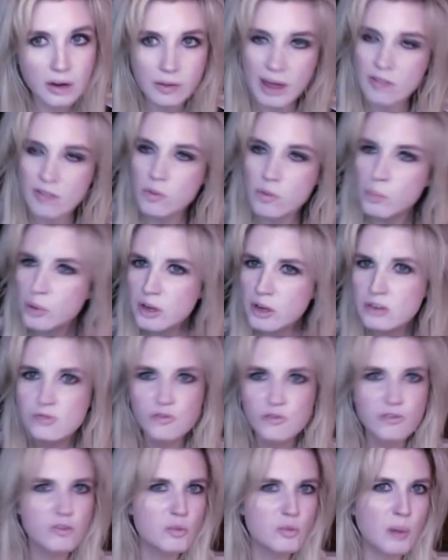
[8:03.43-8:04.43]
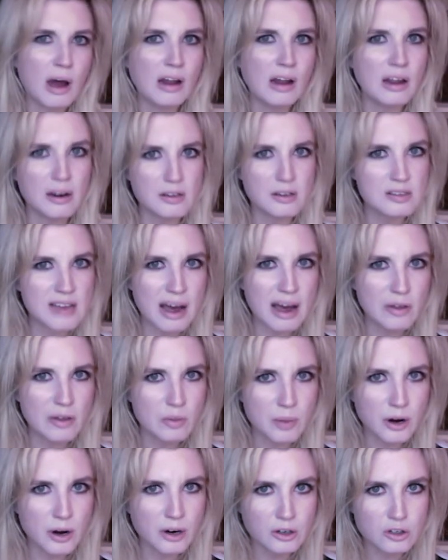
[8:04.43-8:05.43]
They have a big spotlight on South
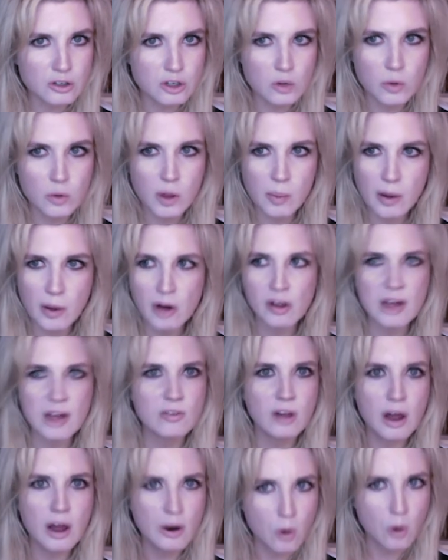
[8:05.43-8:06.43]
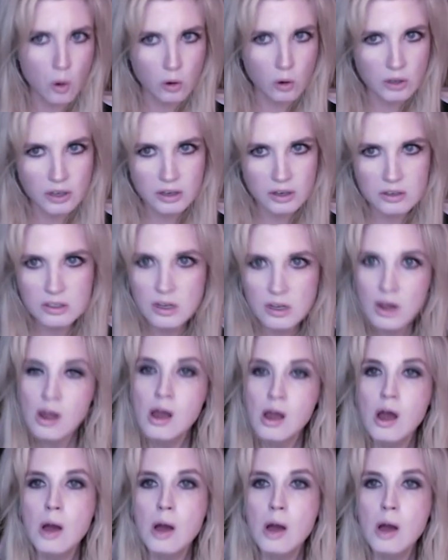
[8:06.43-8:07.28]
America, too, where they apparently have a lot of holdings.